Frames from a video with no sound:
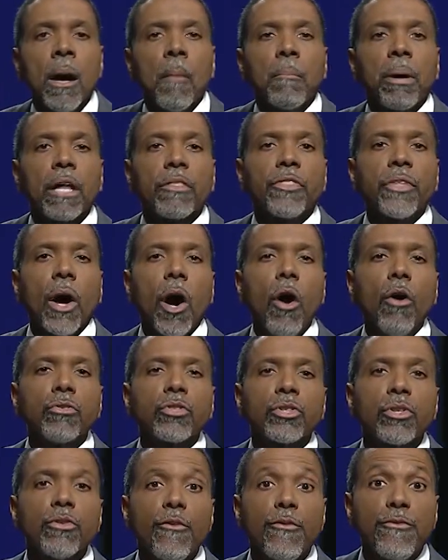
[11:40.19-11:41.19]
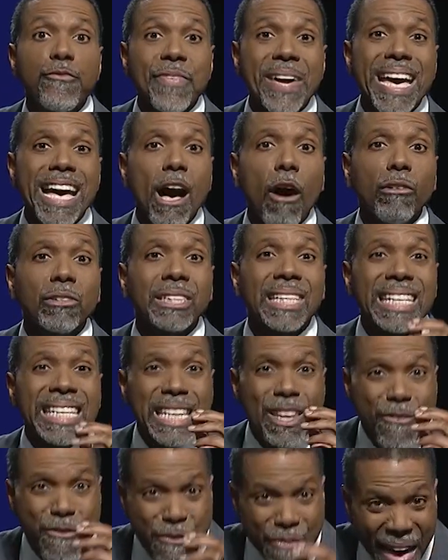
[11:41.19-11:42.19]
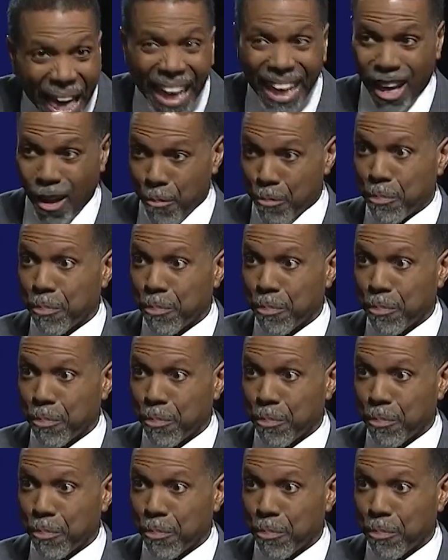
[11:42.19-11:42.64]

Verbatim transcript: But those who fail to develop,